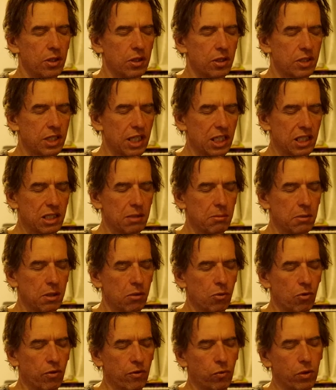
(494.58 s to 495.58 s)
testimony
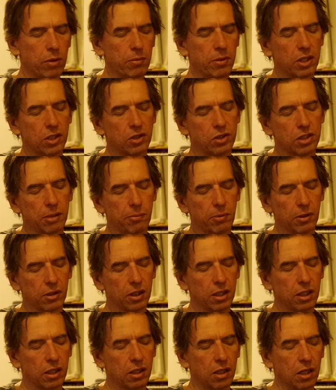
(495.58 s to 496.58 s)
of women has
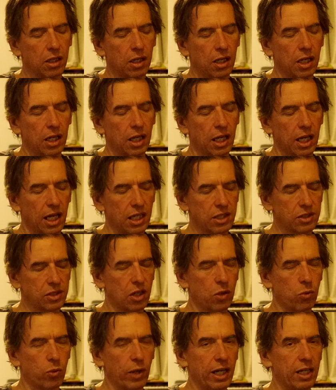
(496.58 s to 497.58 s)

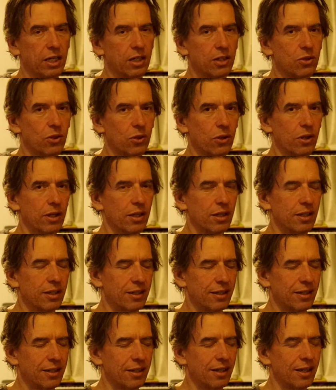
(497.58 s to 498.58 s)
no weight in court.
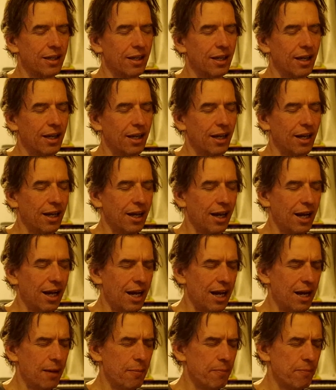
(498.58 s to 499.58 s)

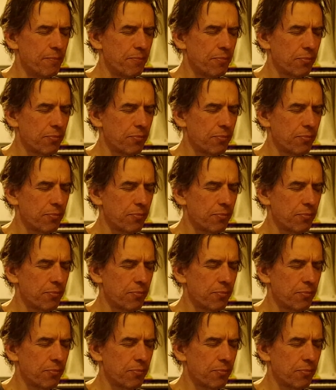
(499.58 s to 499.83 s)
I